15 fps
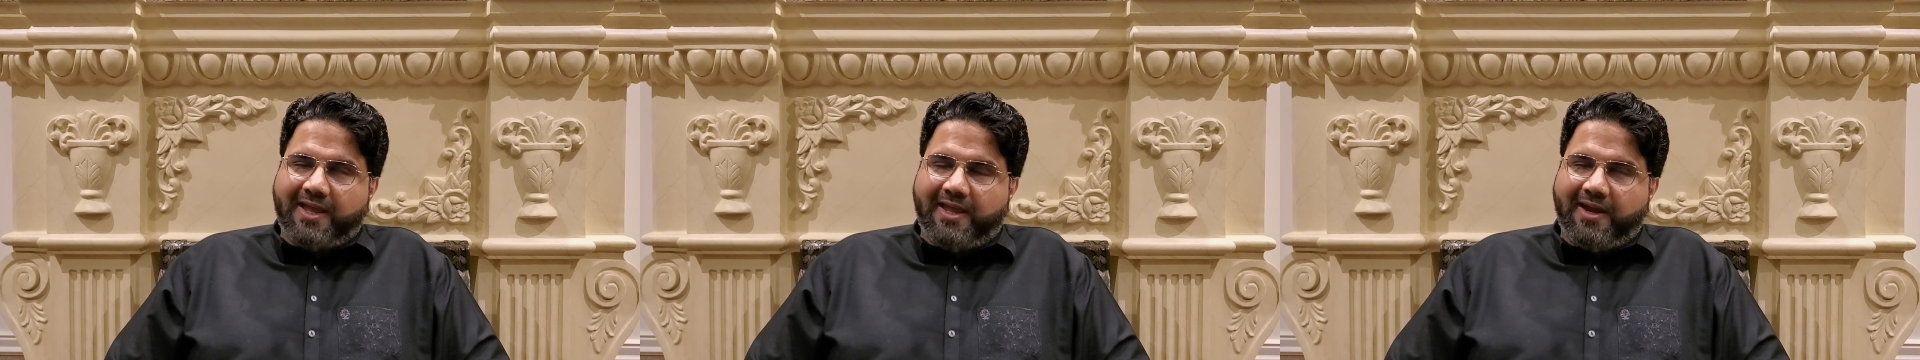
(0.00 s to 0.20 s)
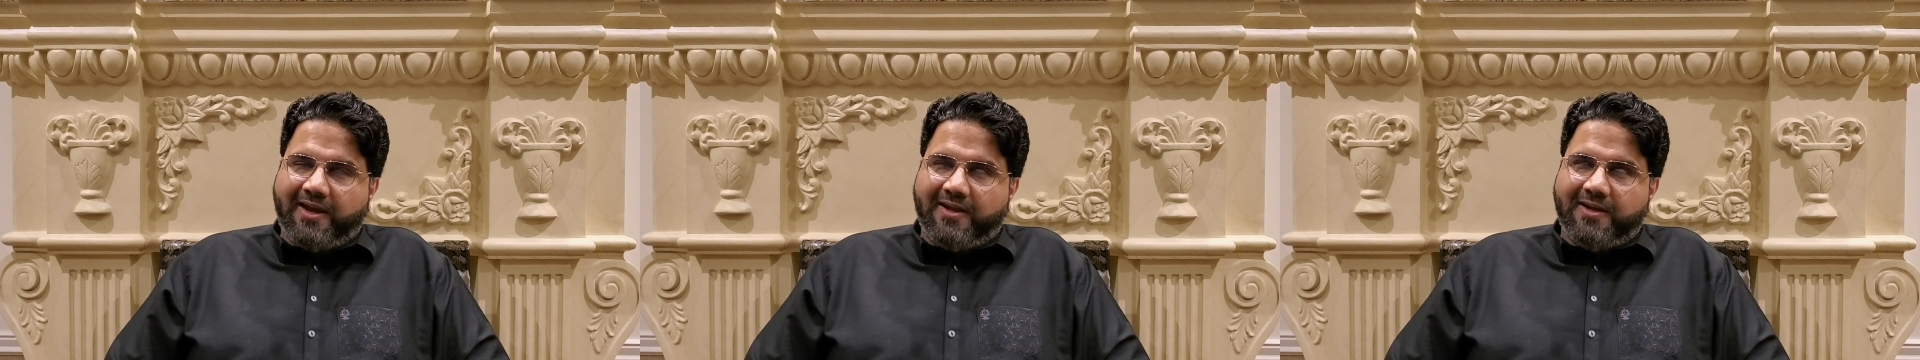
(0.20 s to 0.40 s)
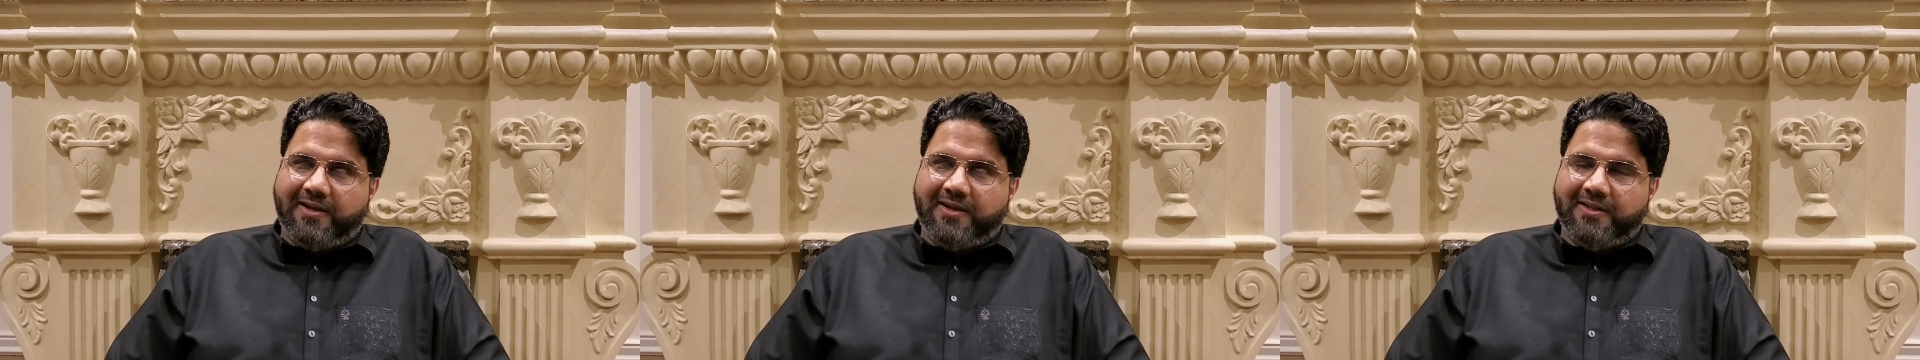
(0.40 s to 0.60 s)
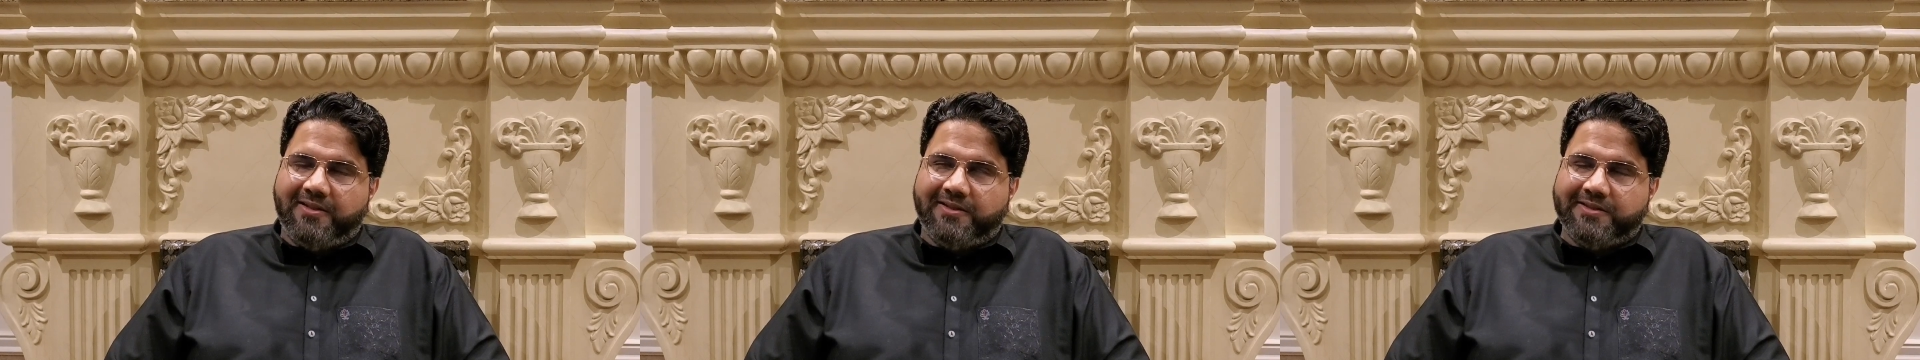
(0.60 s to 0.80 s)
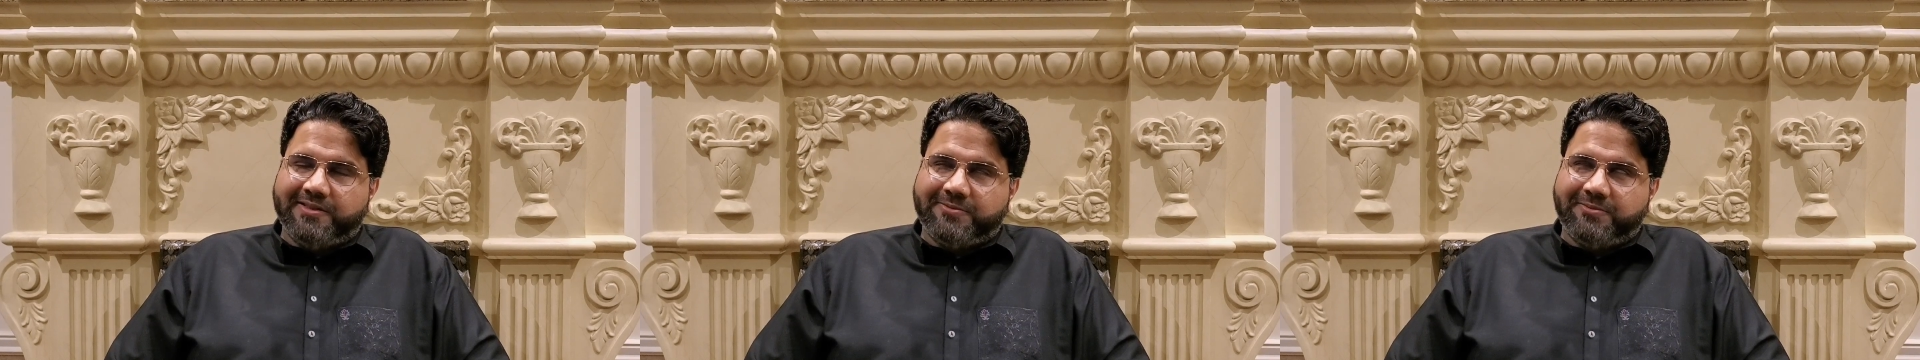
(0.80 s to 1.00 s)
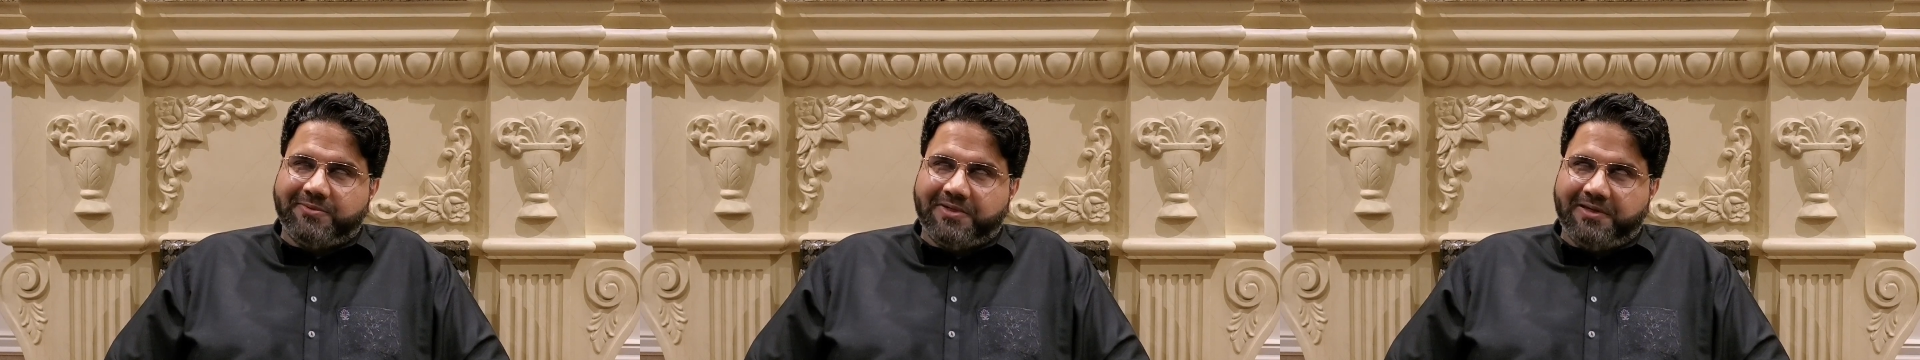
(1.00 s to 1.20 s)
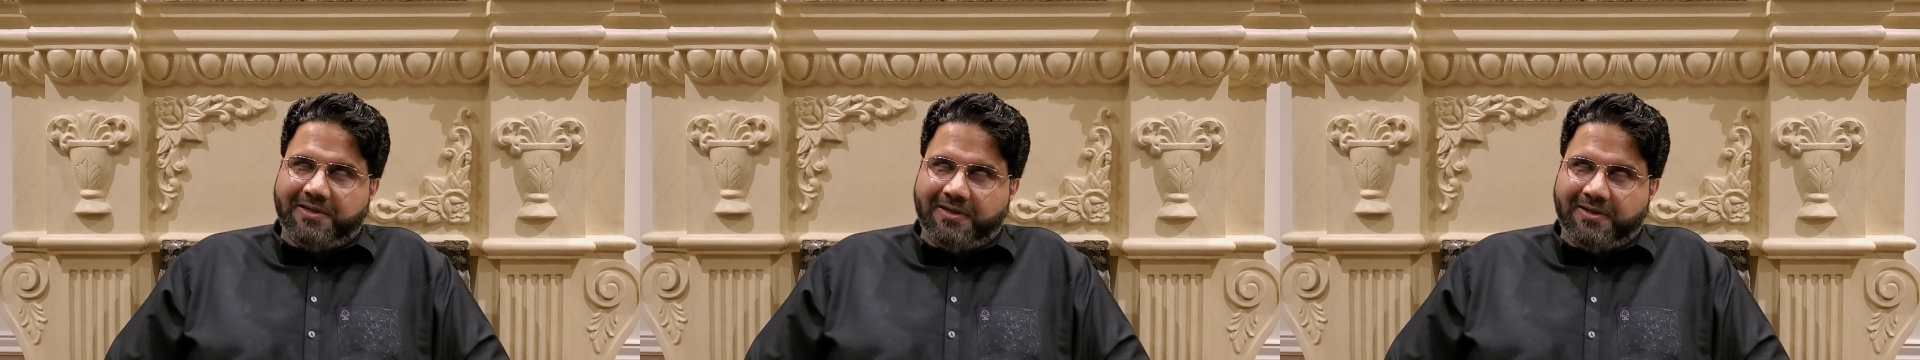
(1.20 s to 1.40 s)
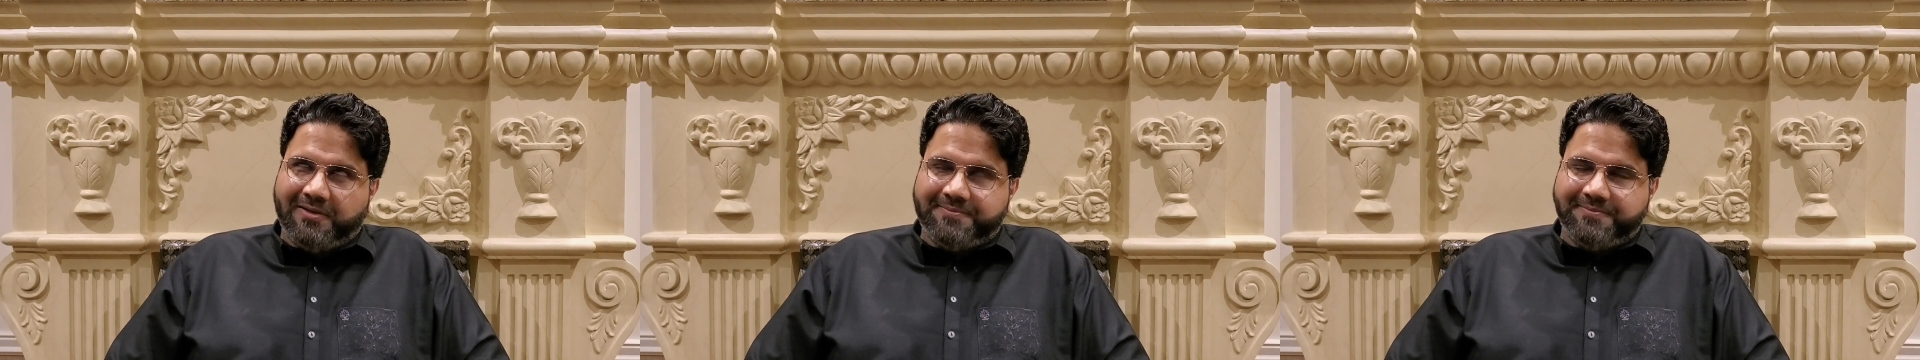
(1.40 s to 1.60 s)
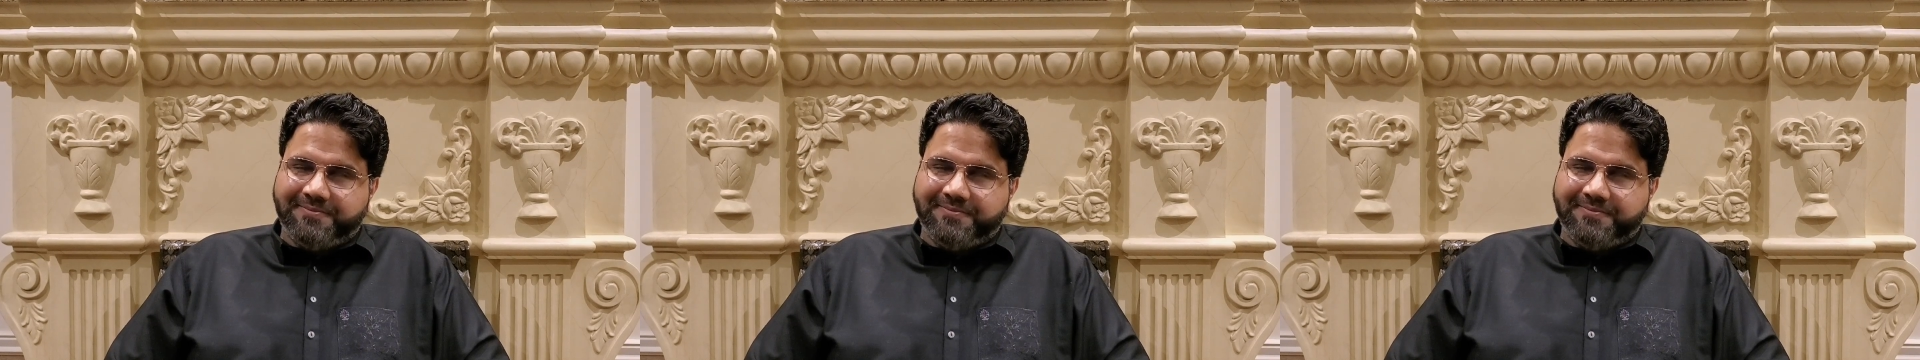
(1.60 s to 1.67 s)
acted in this world